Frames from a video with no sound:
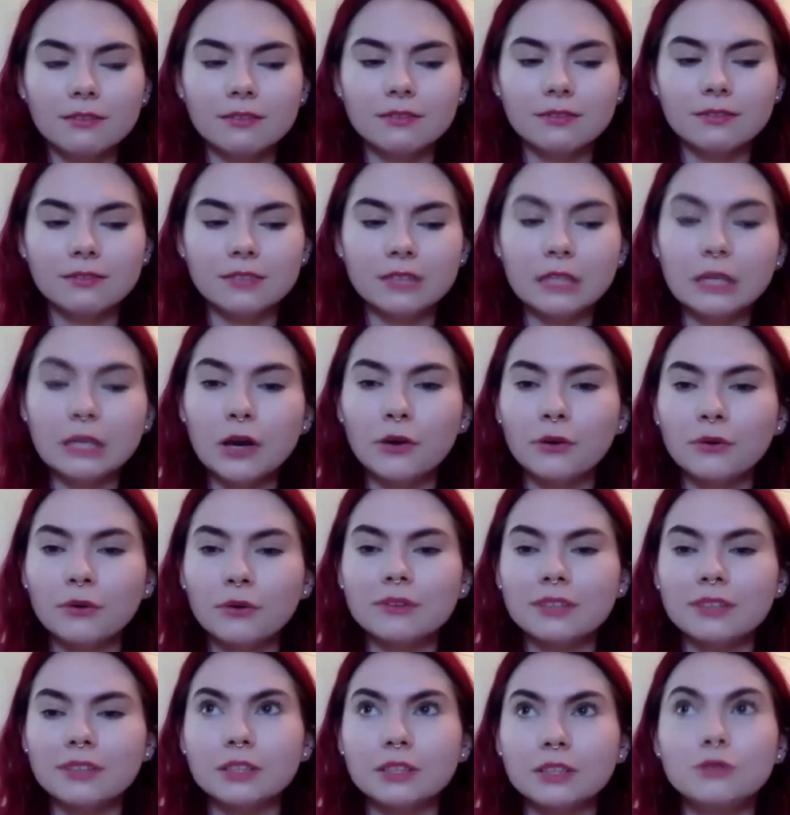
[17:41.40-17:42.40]
you know,
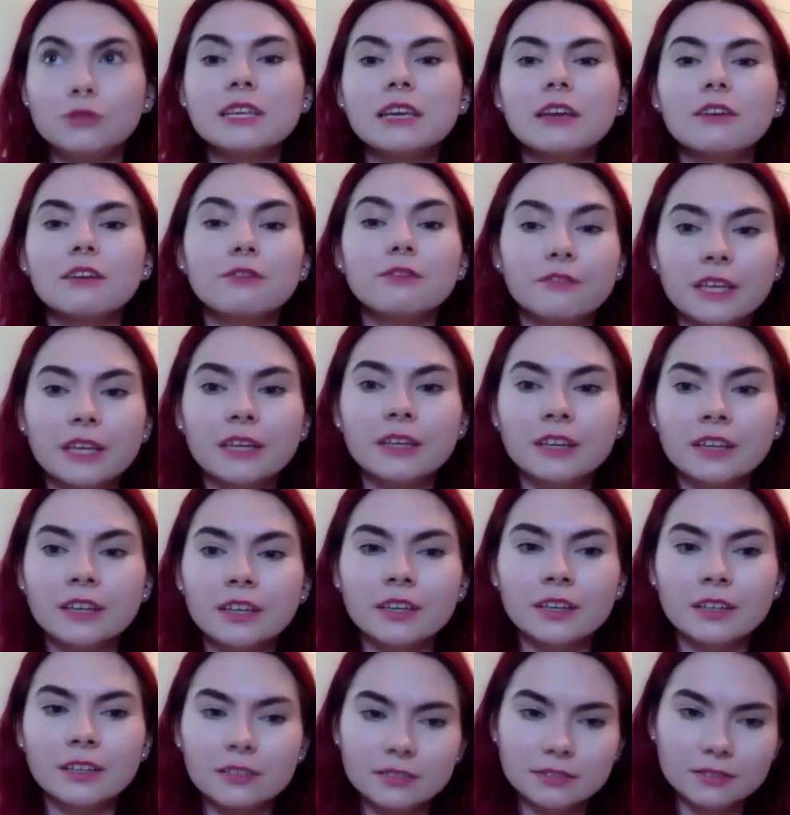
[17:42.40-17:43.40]
using
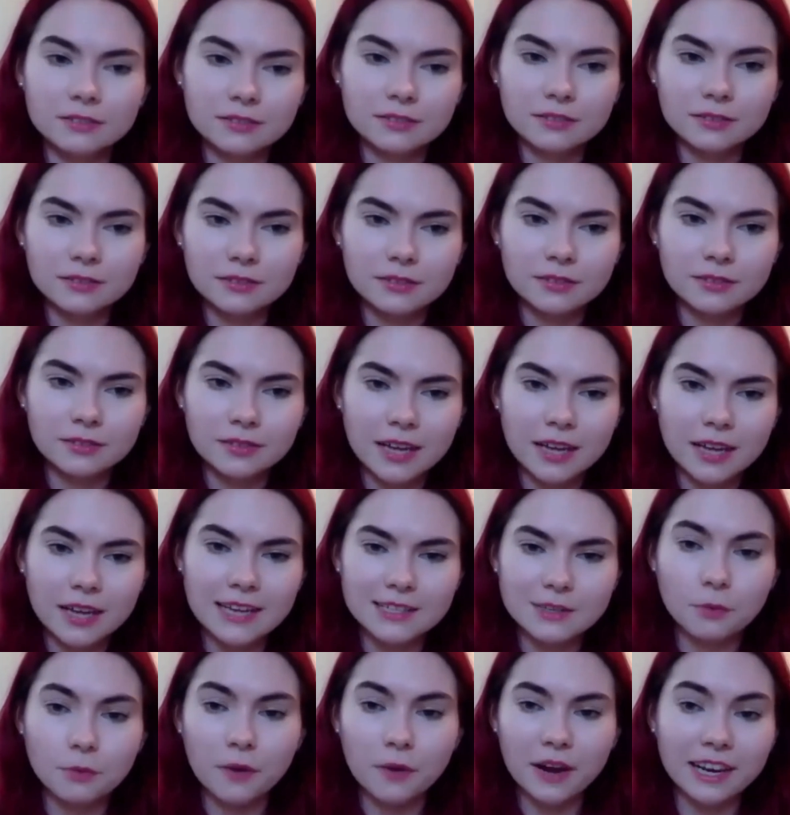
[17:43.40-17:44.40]
fear as
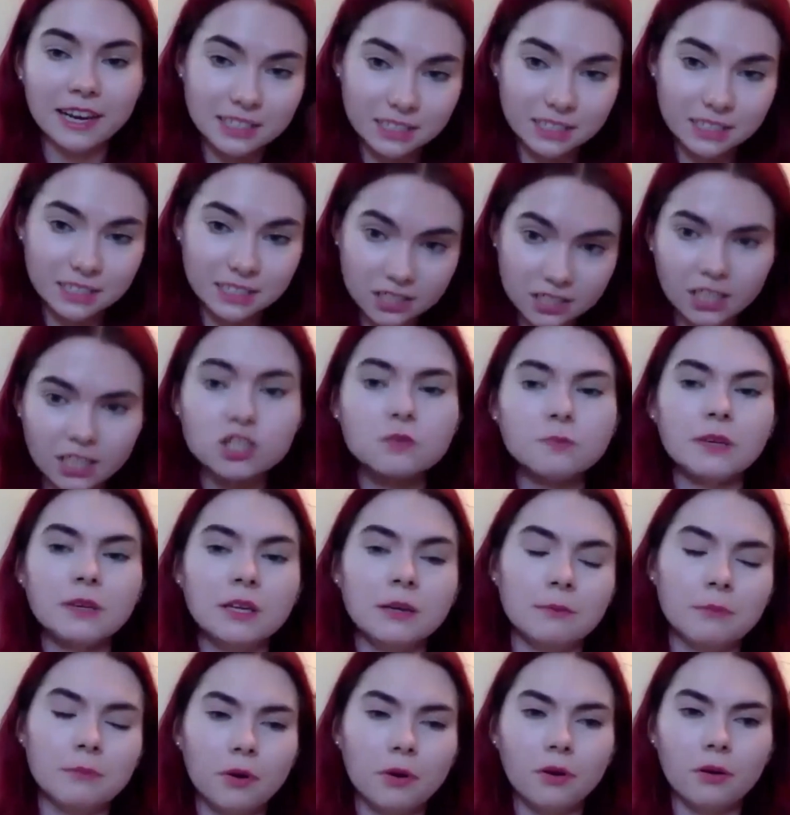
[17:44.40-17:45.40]
a way to teach
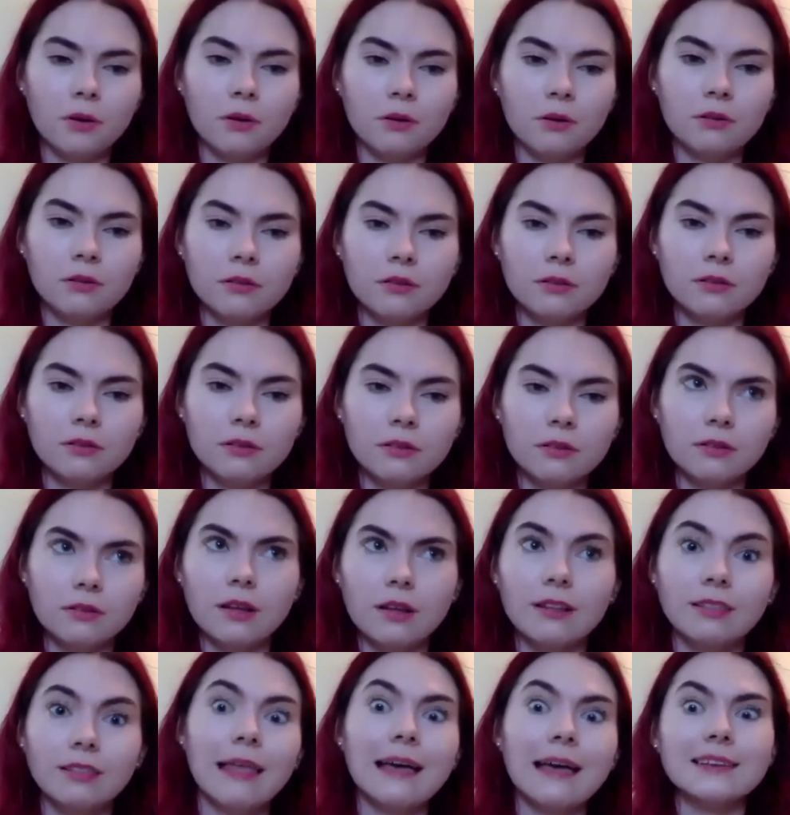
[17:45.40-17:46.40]
people
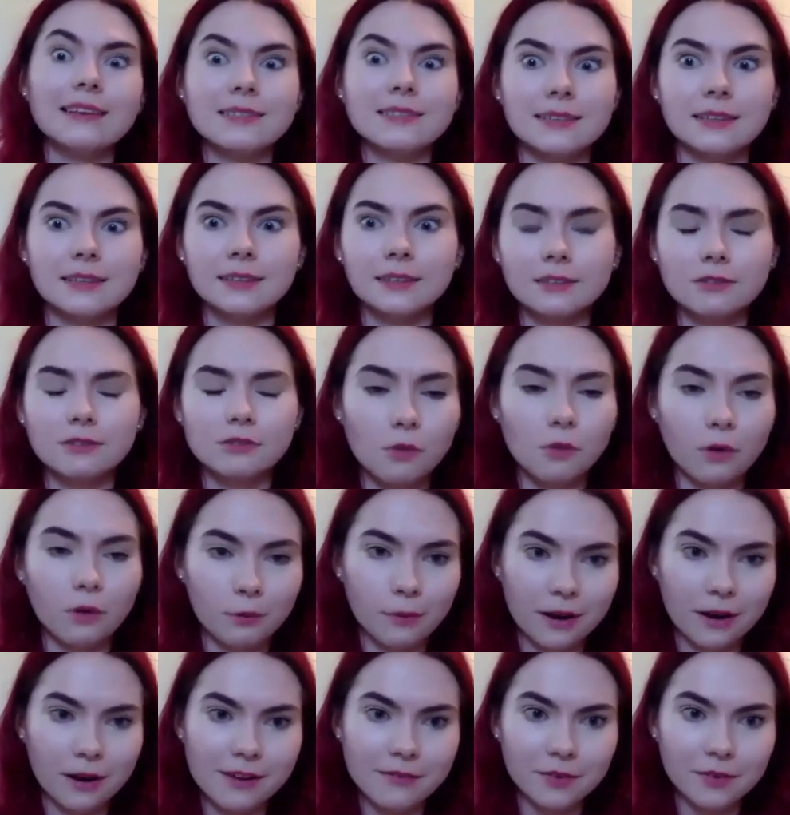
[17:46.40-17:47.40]
a lesson or
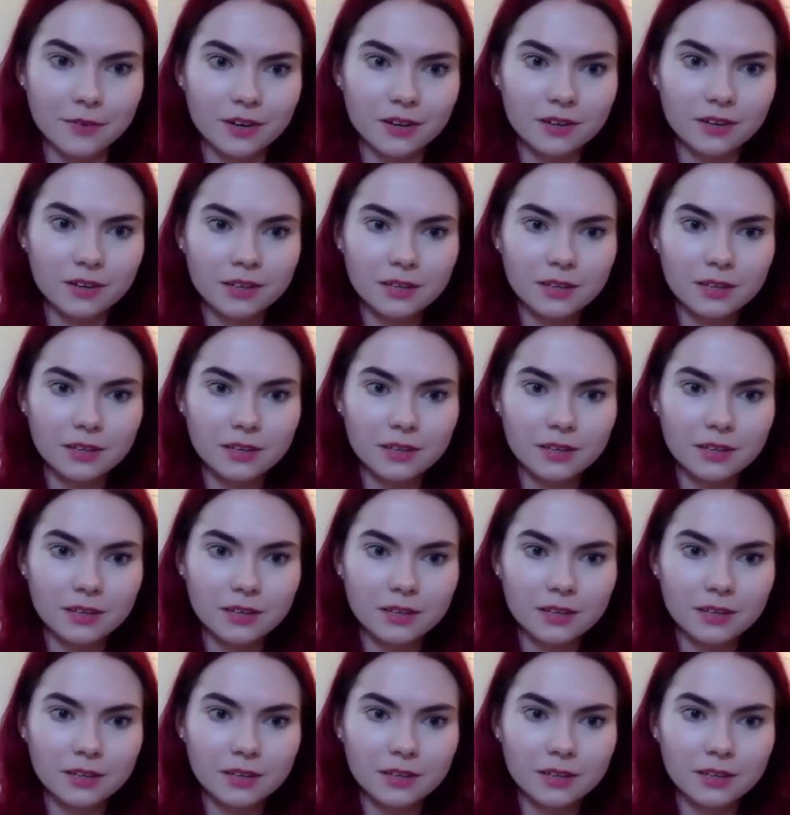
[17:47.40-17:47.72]
whatever.